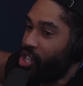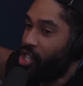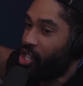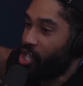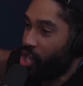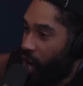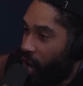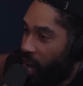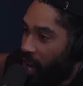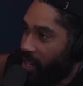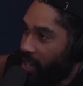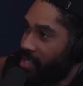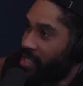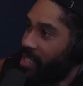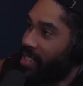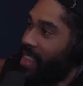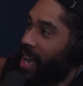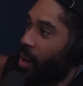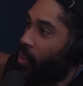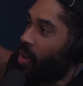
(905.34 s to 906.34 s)
shocked
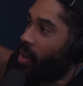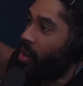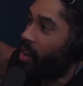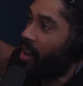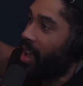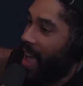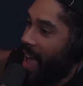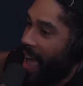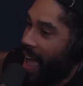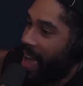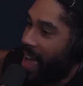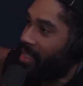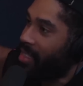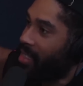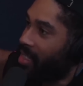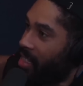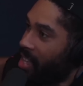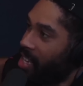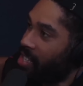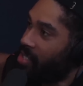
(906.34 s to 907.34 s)
yeah. that we are at
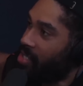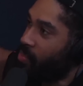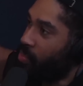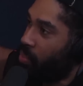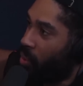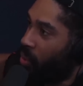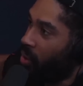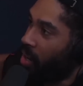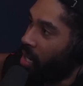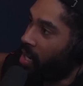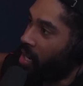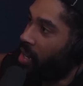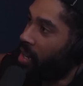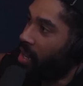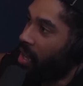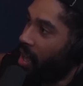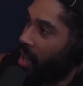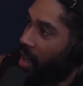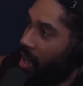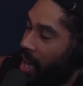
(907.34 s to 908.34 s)
this point
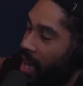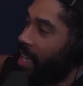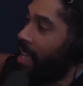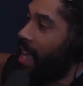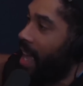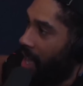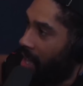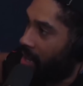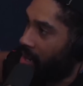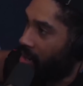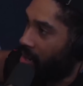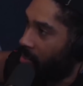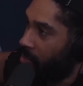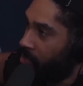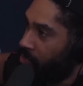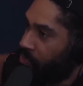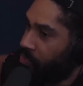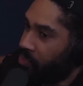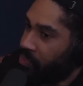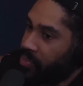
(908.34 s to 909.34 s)
again,
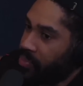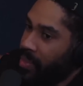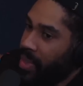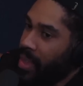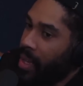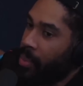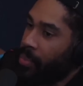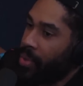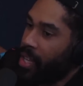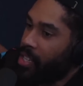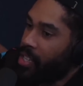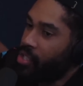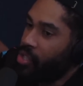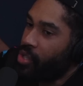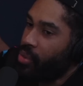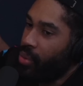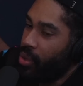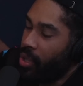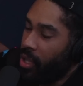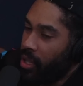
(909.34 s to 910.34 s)
because
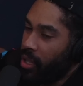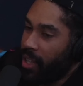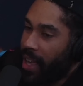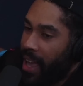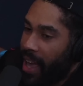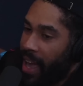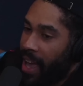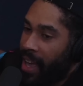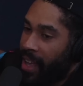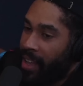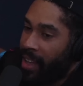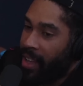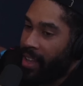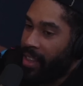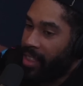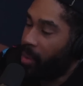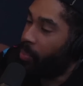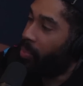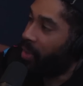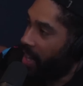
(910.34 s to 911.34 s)
you look at
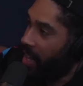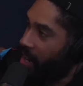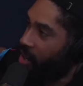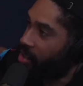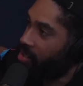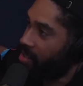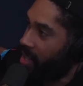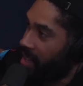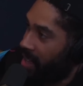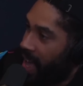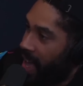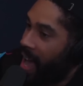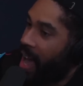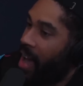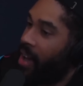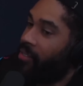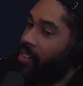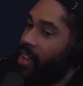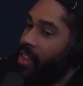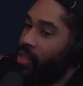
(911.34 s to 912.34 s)
the players they
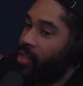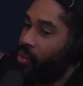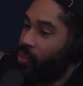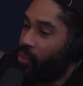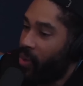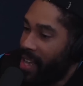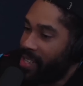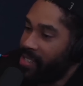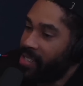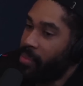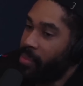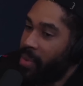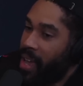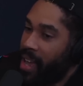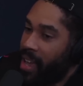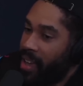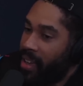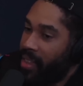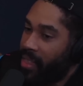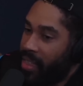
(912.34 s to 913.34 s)
have and the
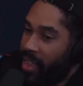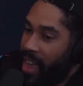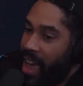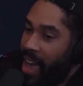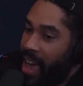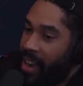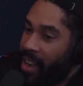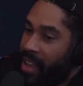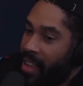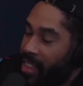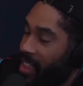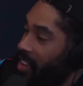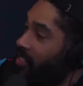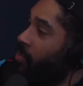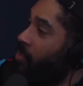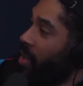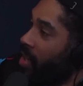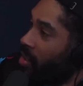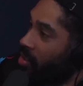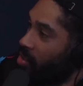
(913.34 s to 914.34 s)
resume that
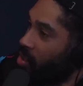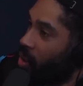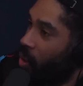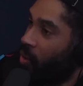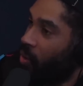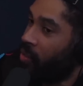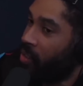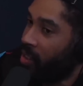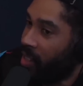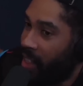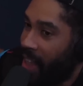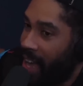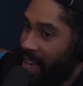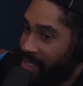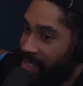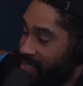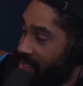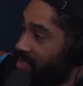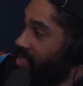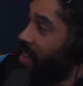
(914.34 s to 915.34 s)
they've built over the
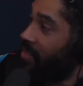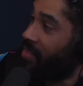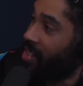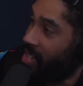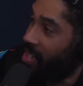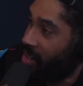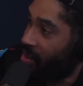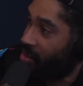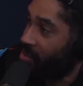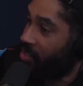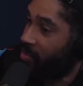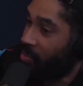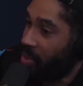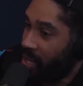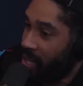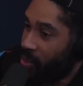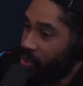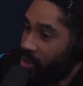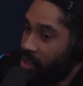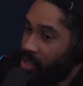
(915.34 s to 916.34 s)
last seven years of
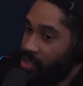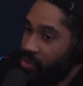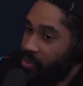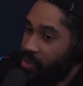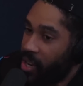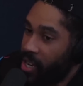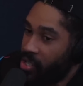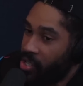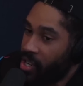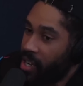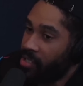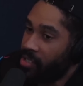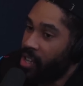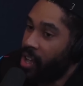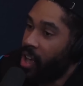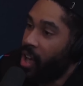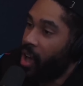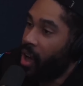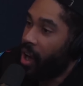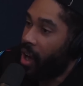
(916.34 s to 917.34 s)
being with this franchise.
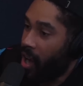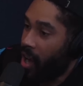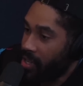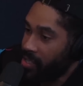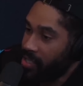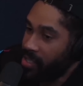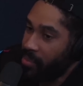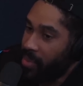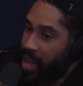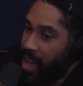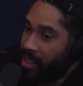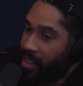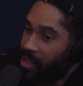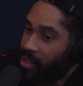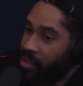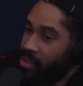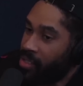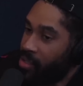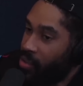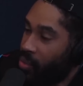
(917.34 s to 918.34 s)
Auston
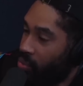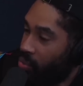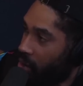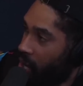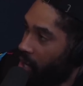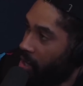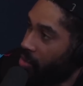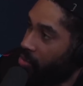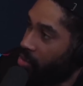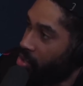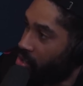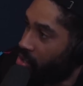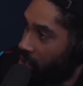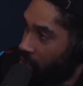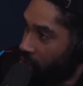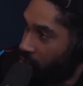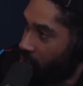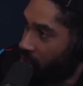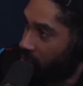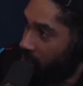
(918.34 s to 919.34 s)
Matthews is a Rocket
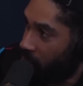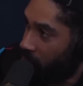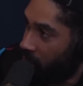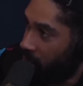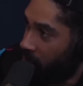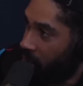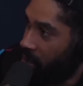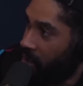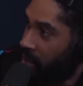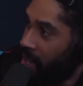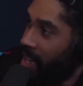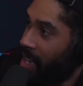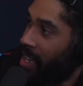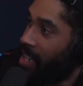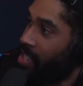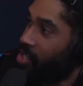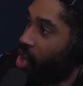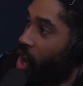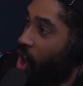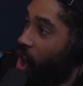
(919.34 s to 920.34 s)
Richard Trophy winner.
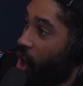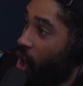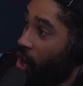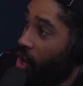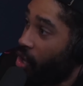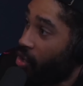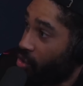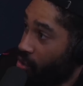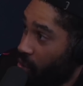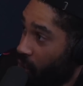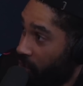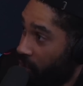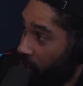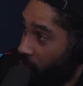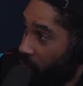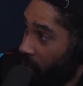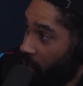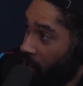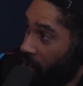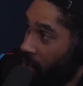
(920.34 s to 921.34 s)
He is a Hart Trophy
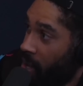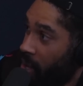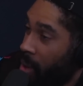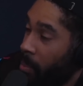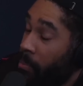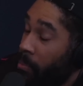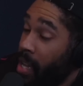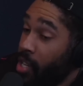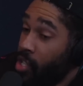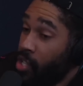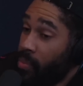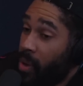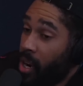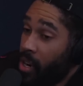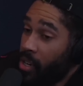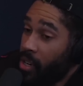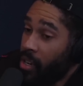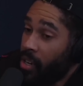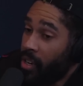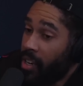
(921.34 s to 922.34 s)
winner. Mitch
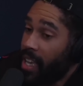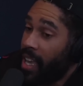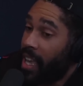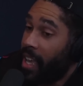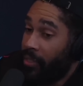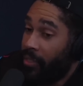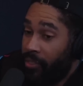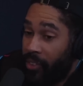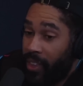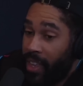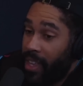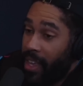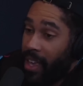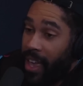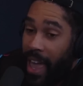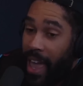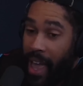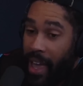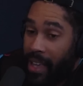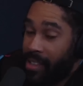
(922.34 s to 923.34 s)
Marner, if
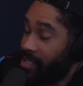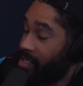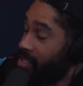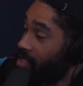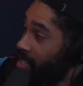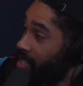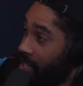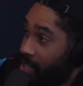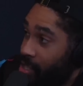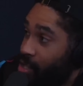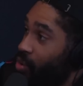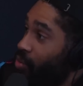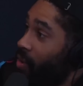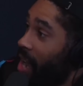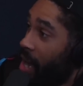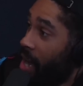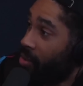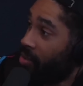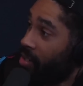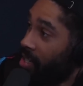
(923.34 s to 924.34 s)
he sticks
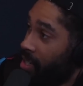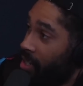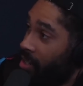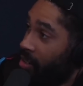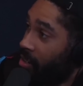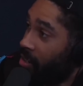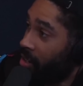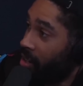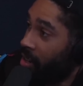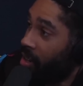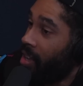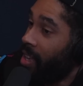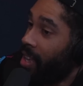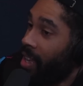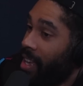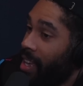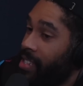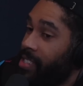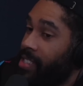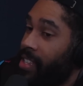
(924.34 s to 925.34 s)
around here,
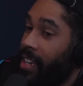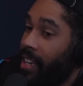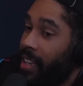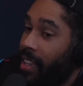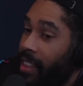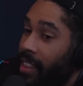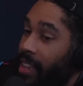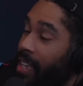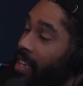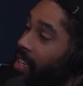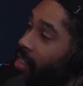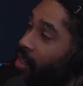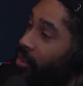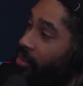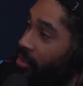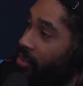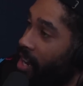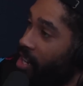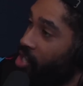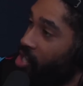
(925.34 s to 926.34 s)
is going to lead the
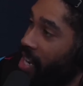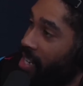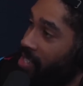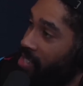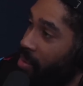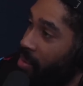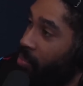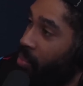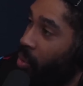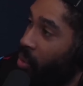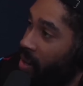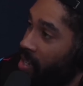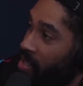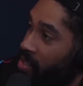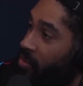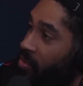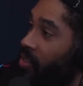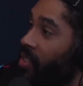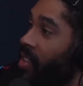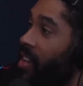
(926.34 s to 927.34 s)
franchise in
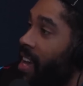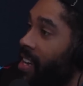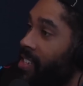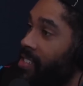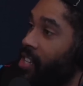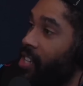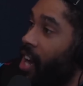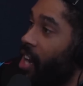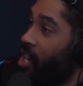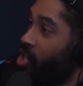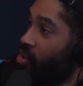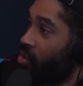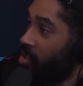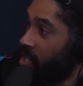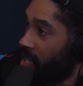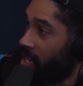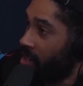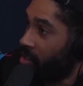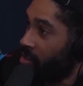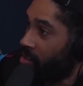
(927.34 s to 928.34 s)
points for the next hundred
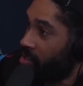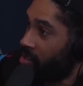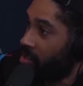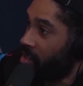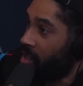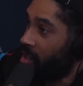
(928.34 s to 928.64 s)
years.